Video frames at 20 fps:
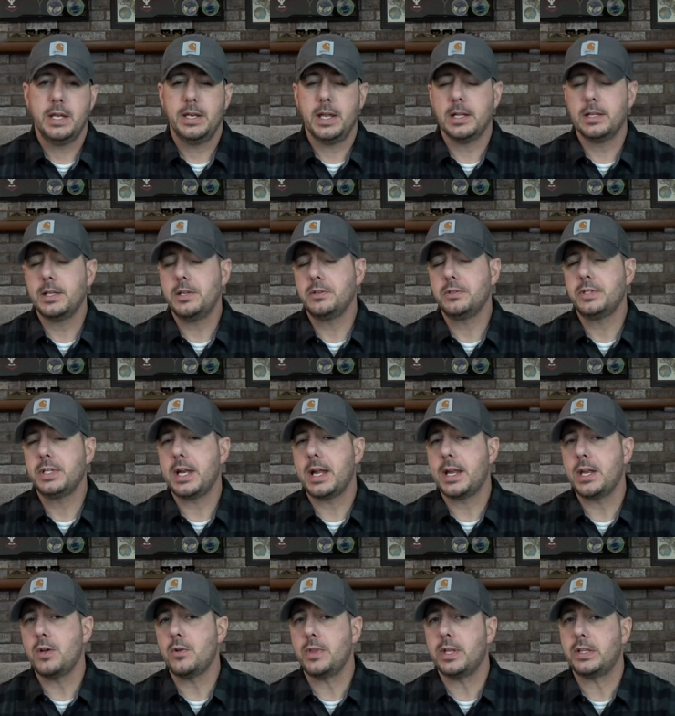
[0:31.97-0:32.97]
Now, little did I
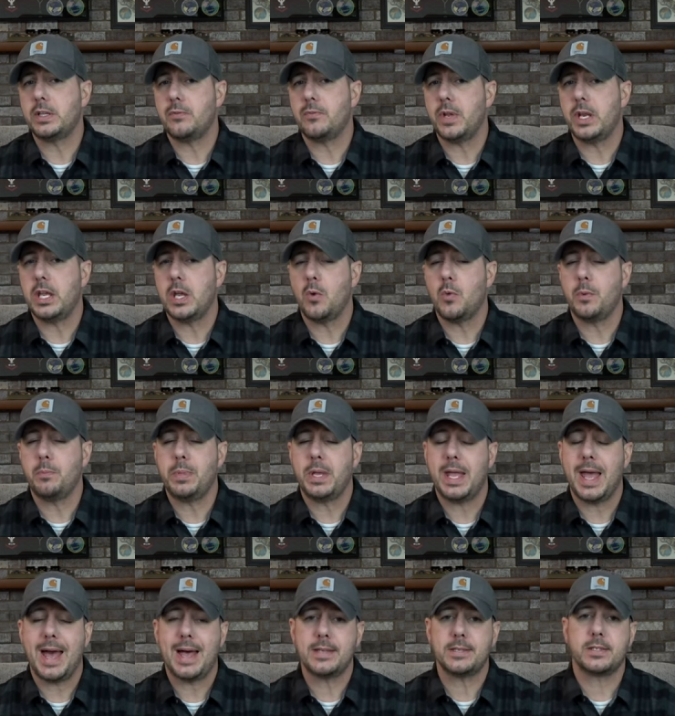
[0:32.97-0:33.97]
know that the video would
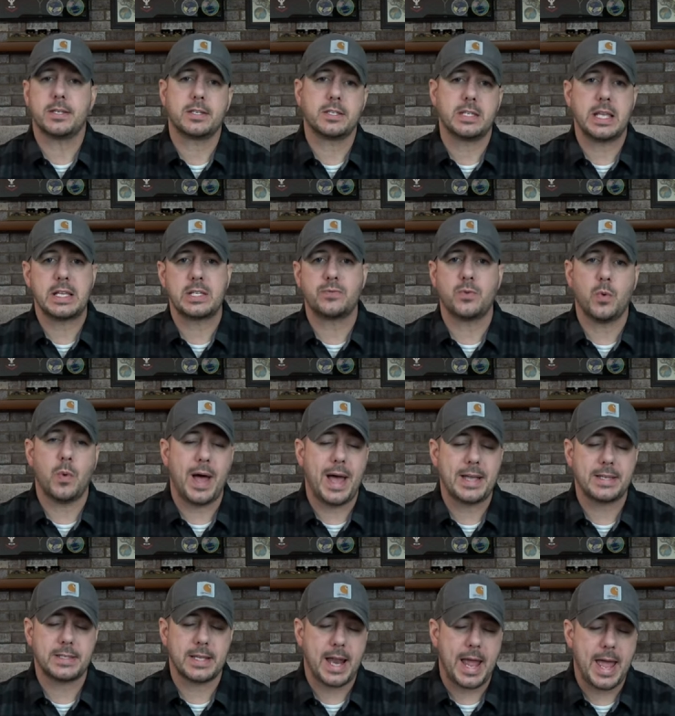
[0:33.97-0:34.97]
be as successful
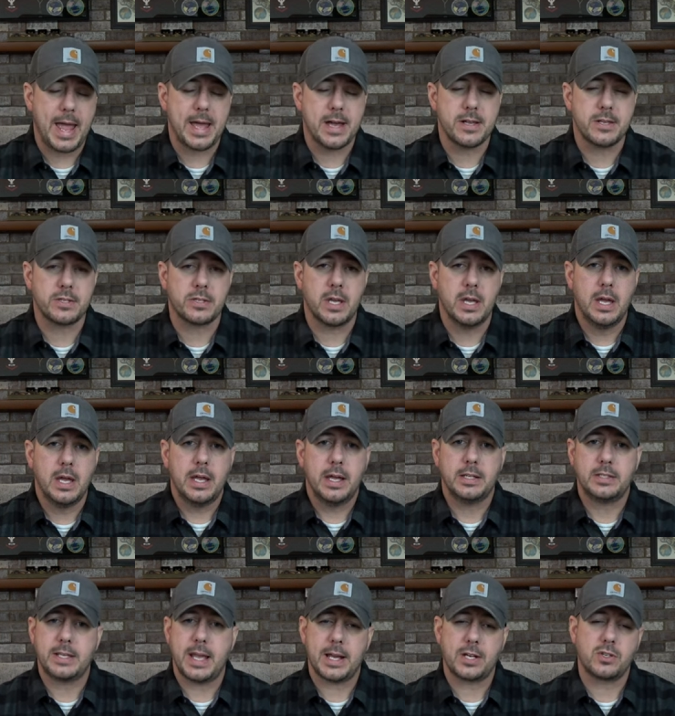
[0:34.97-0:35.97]
as it has.
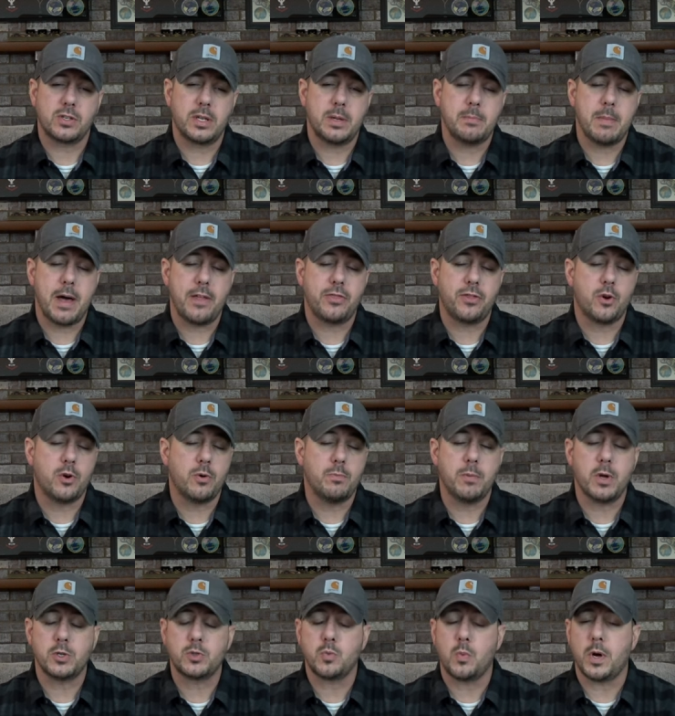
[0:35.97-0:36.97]
It's actually my third
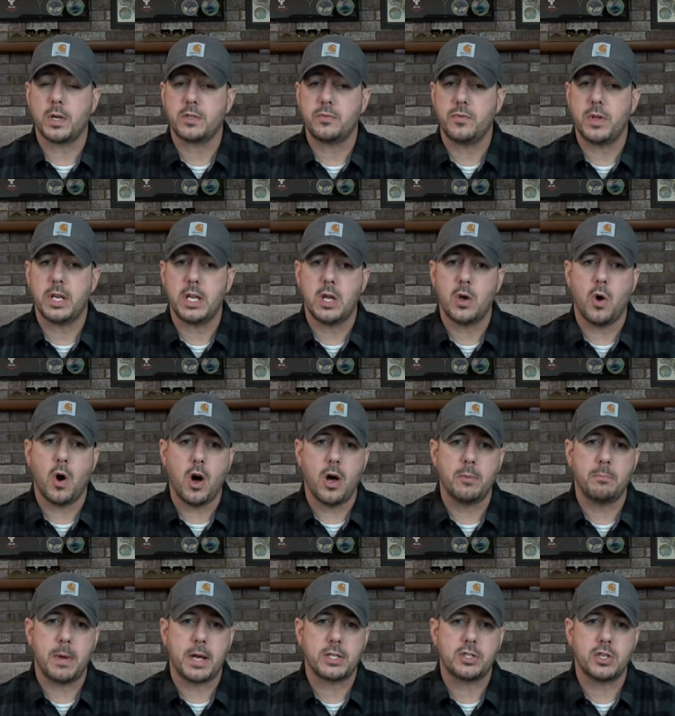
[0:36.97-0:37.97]
most watched video
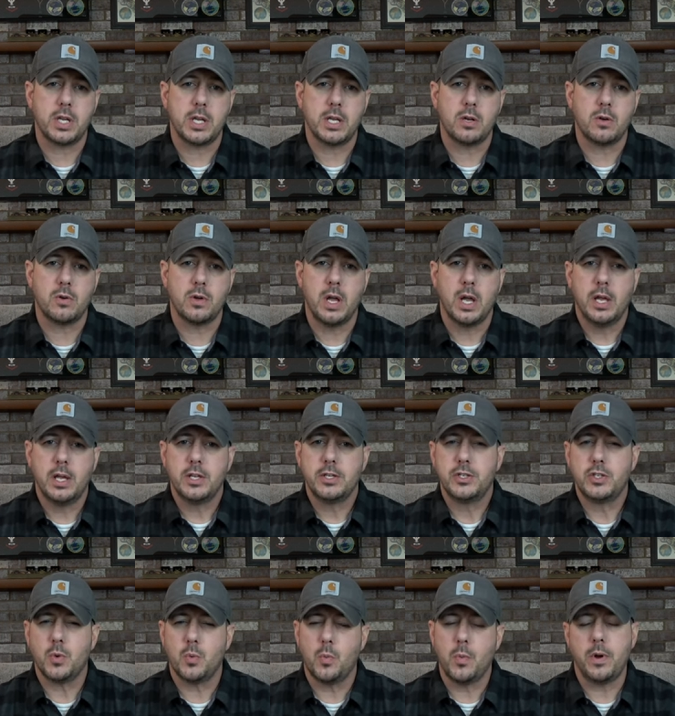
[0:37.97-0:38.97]
on my channel.
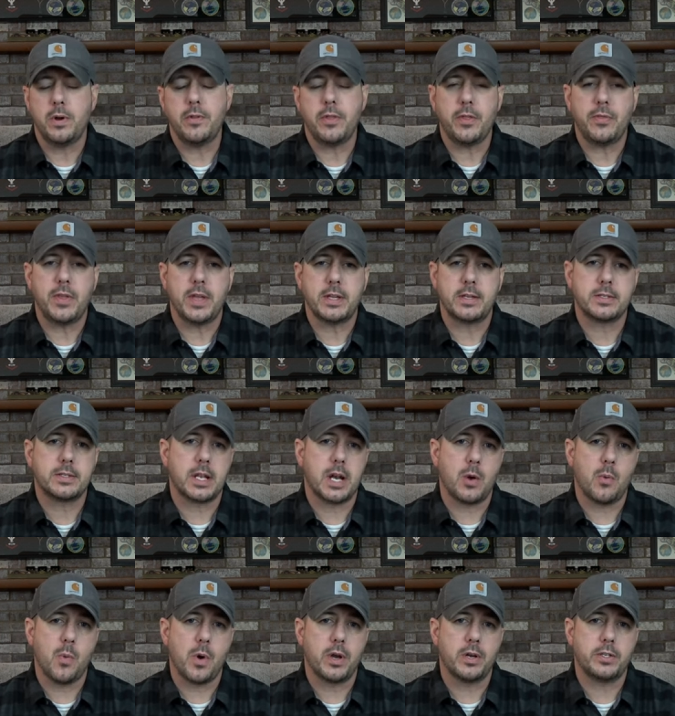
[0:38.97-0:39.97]
So one of the things that I
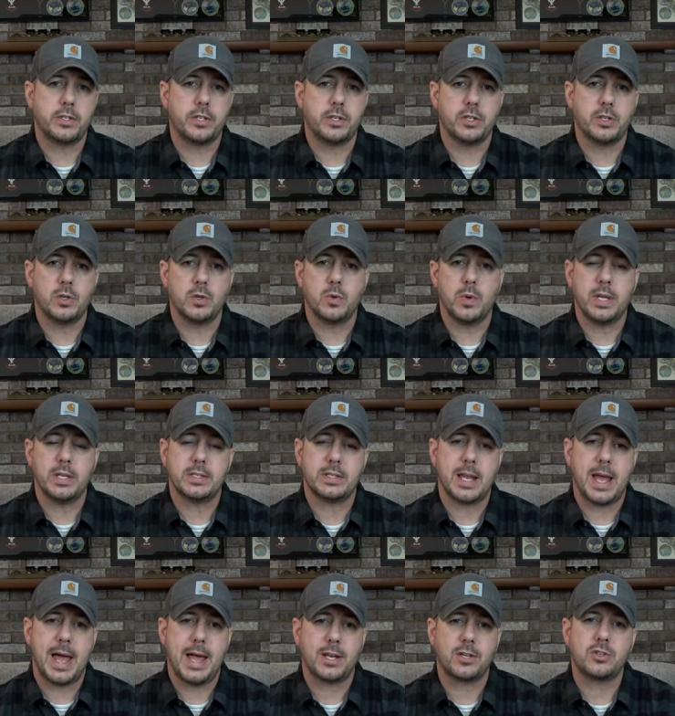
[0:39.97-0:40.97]
wanted to do is
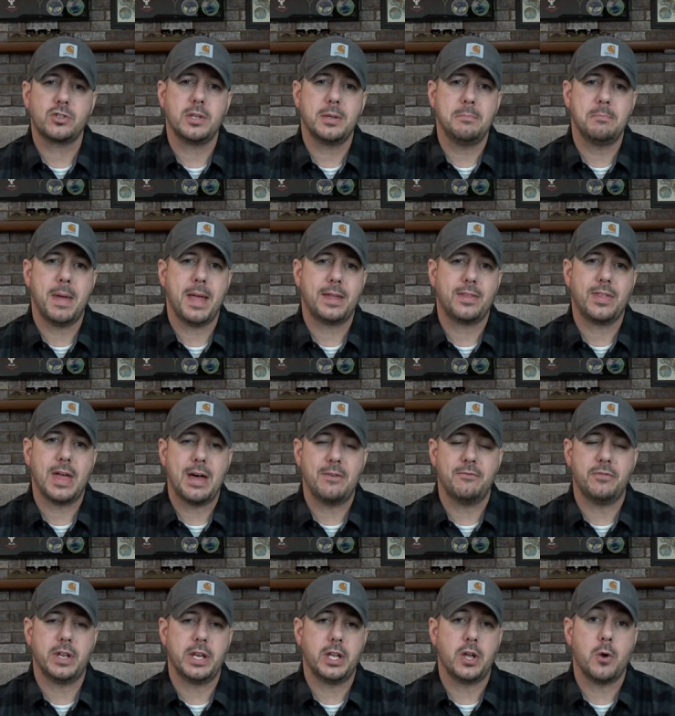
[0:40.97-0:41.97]
to actually make that
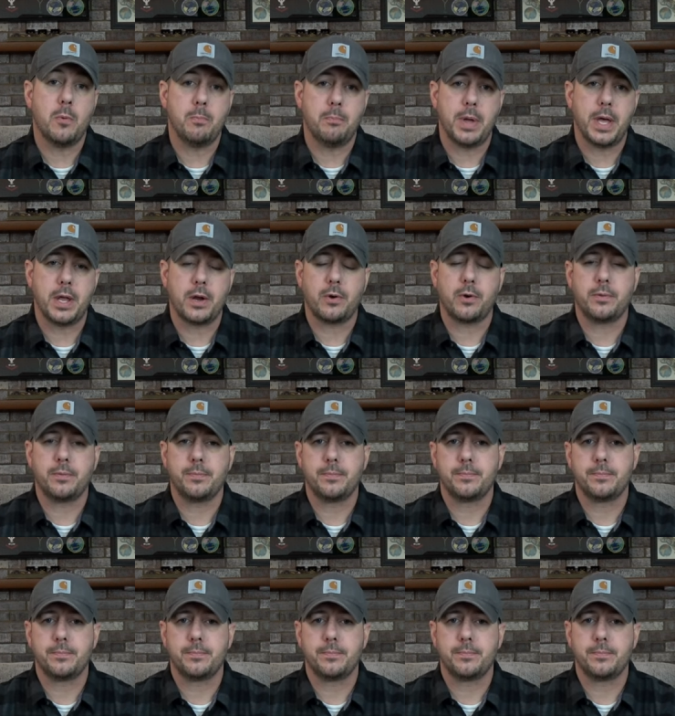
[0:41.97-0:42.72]
video better.